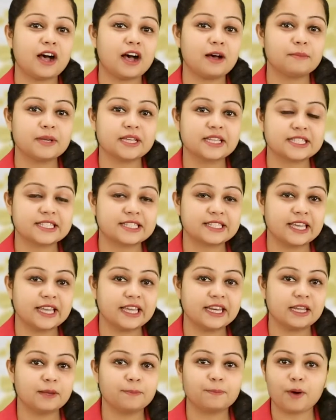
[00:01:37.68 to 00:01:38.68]
farming is
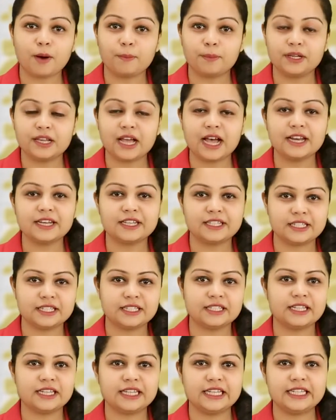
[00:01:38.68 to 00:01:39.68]
gaining
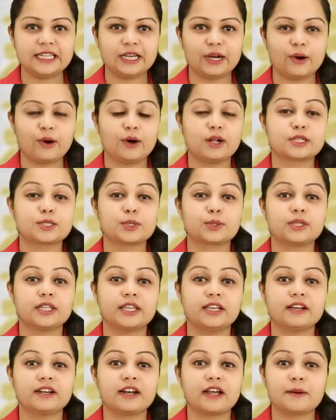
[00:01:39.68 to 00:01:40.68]
popularity in India. Also,
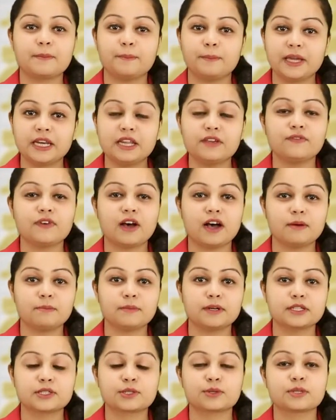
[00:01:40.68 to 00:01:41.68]
there are many
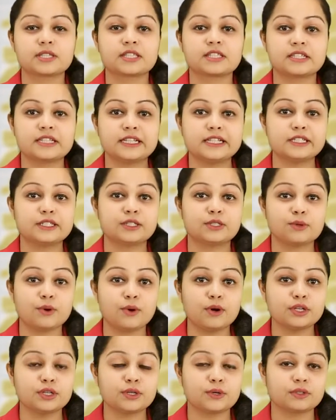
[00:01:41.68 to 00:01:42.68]
farmers who still
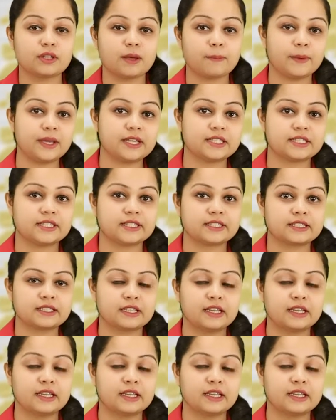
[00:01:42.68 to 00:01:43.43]
don't know the basics.